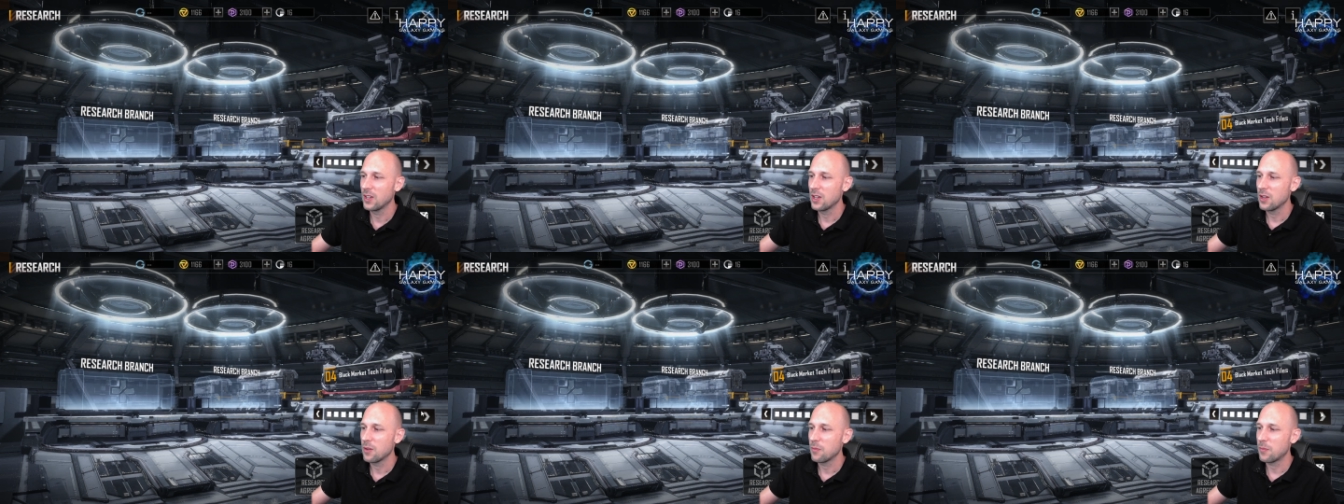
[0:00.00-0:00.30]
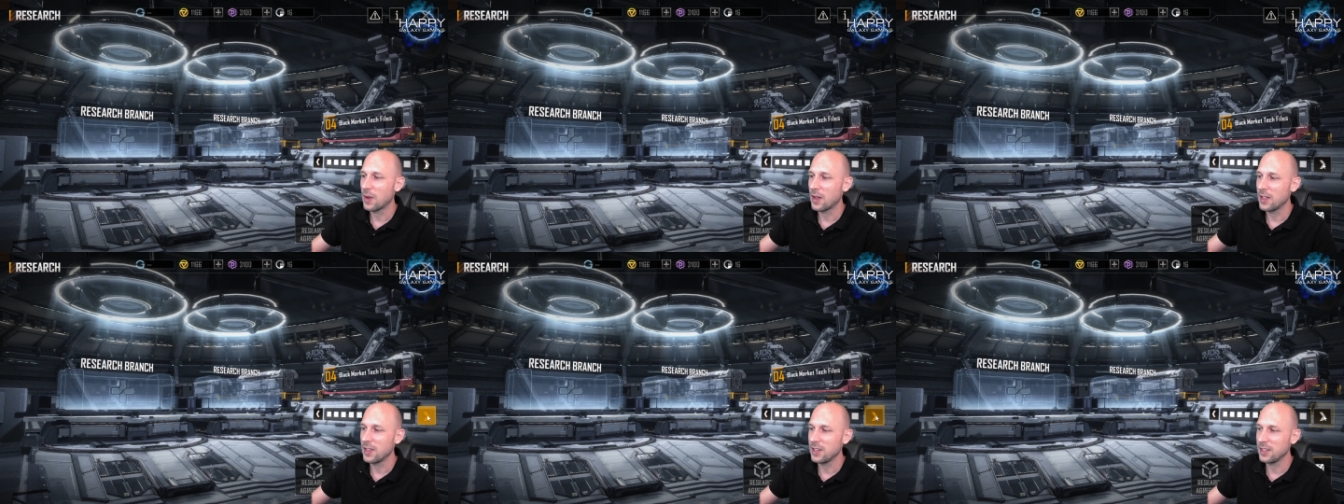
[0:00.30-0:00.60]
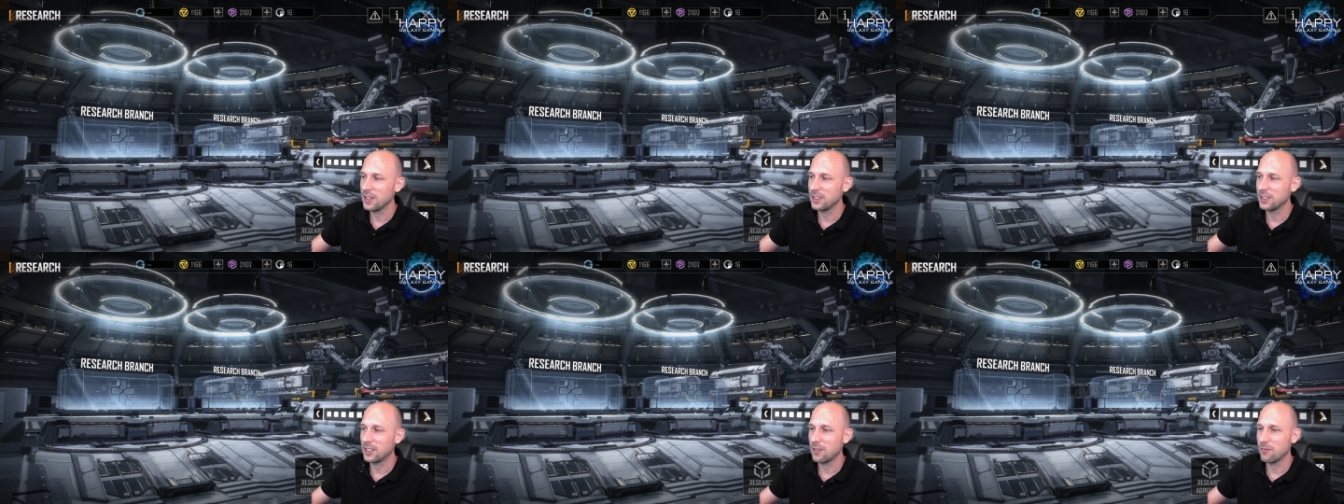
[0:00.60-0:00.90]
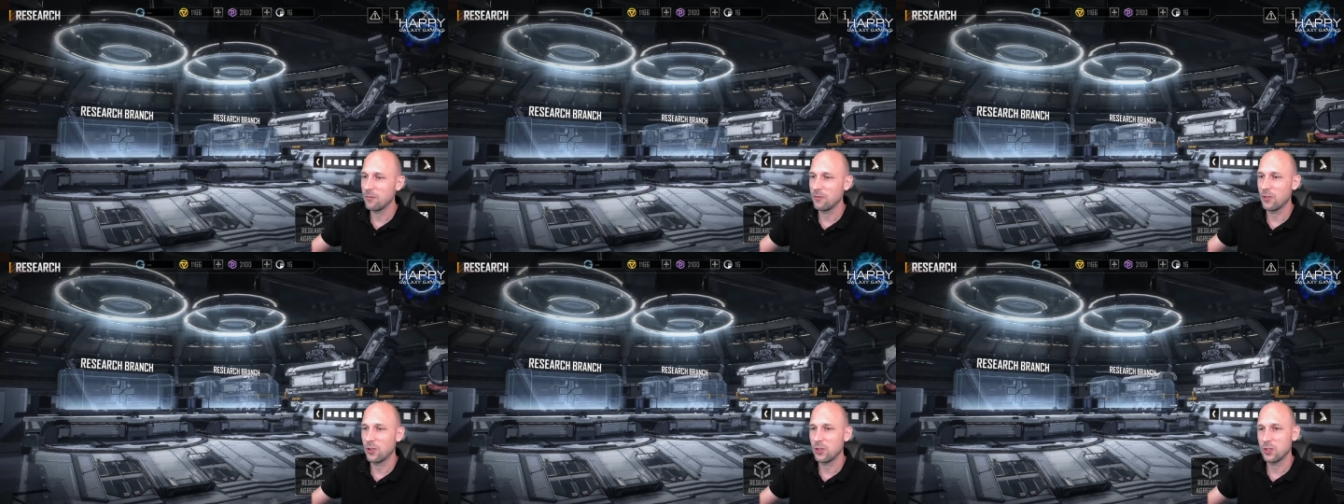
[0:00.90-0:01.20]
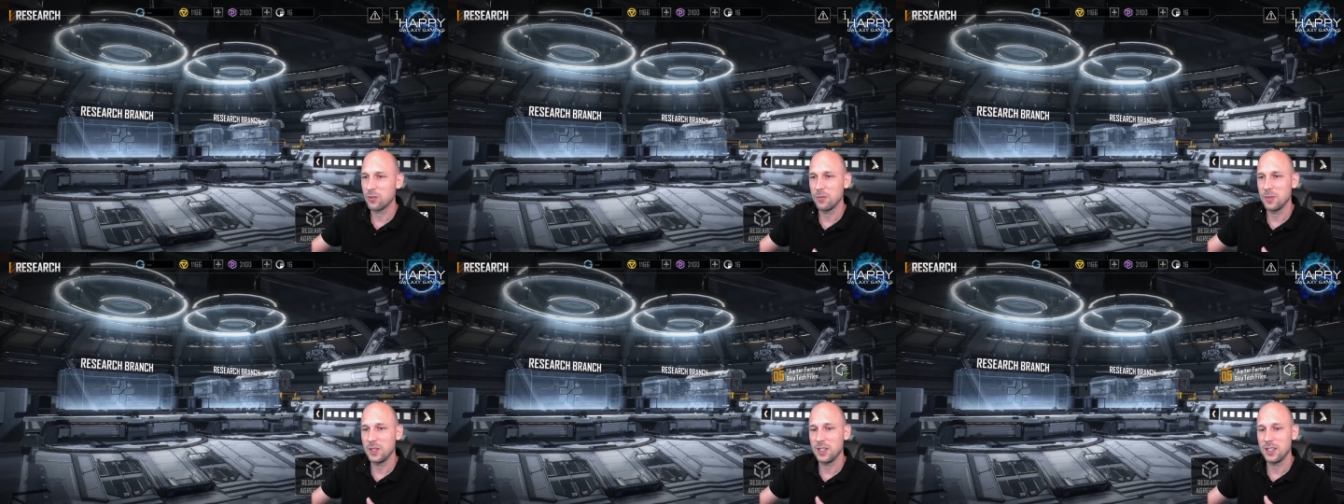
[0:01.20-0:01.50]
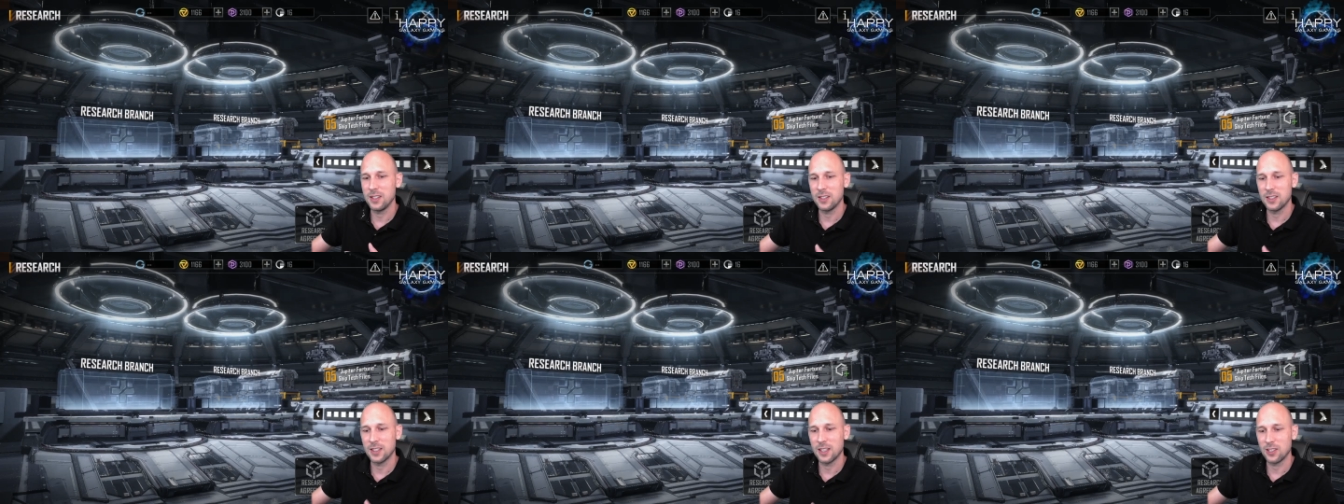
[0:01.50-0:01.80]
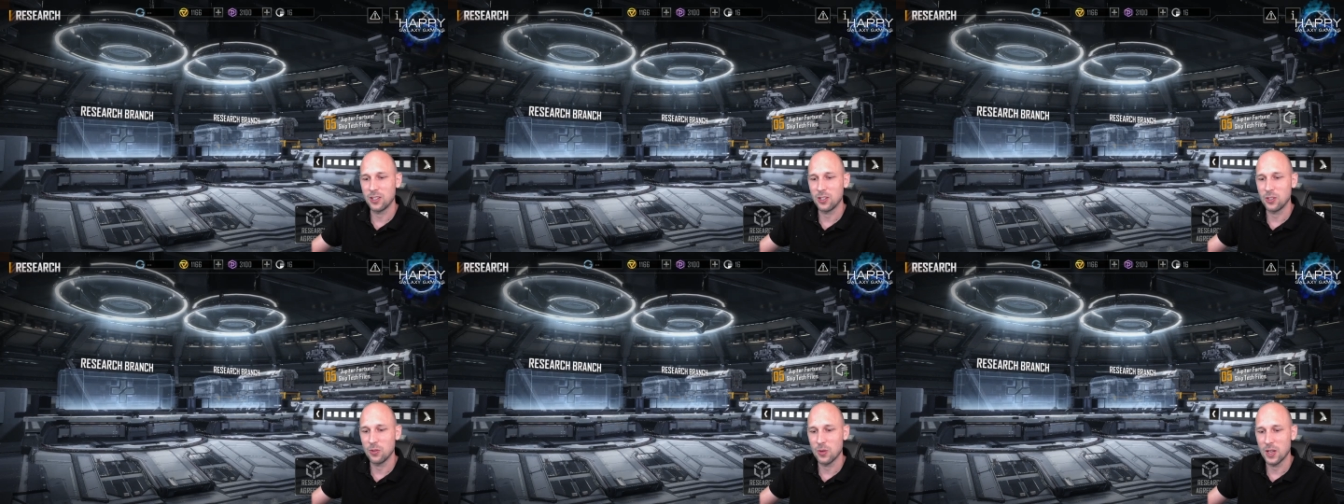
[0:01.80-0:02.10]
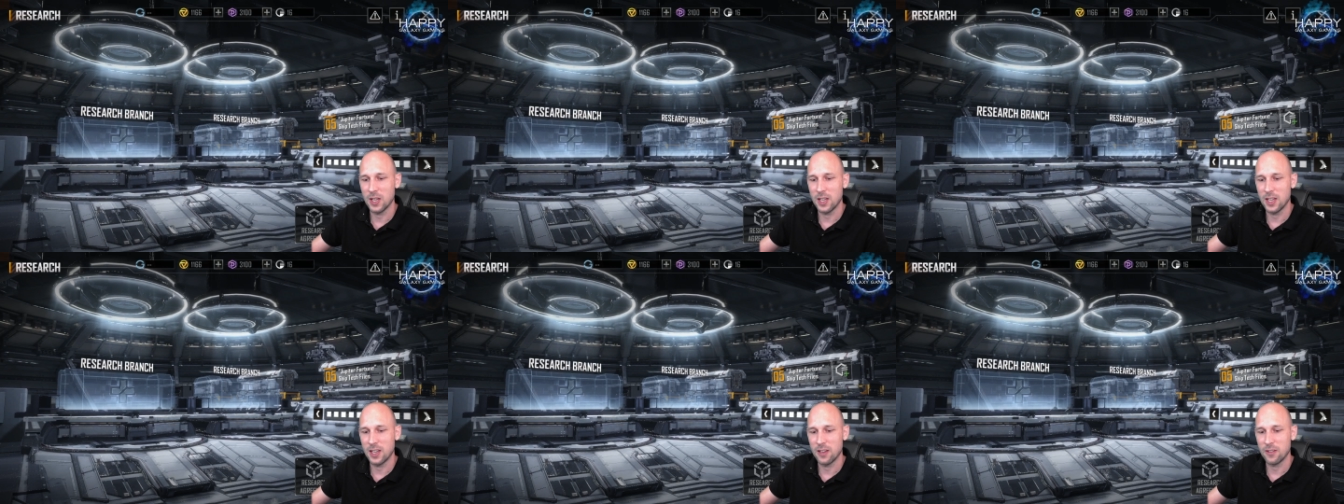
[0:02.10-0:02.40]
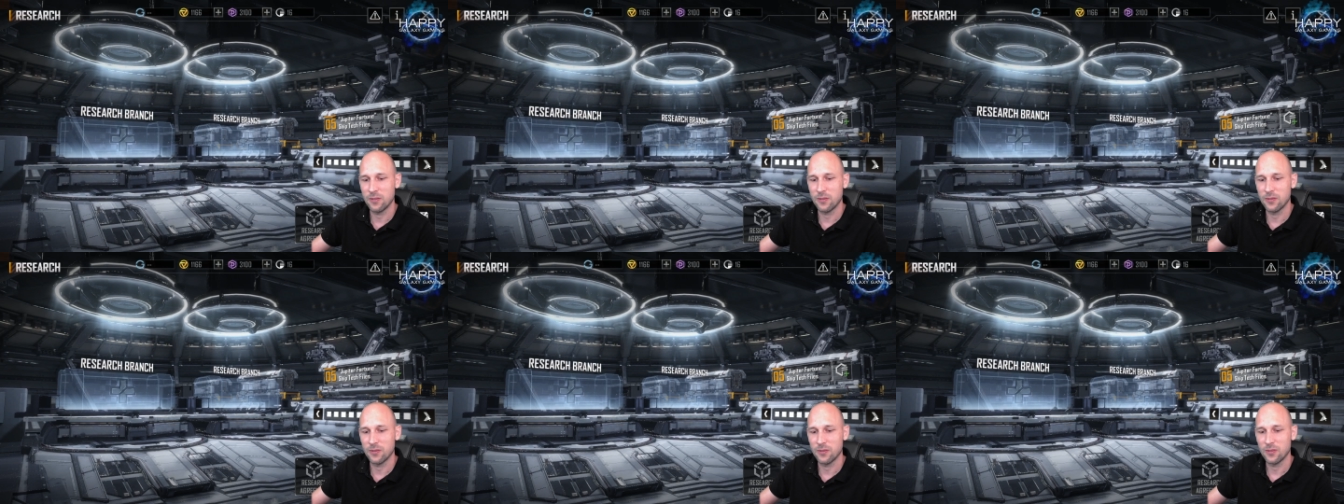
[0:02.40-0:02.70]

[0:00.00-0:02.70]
buying them would mean that you have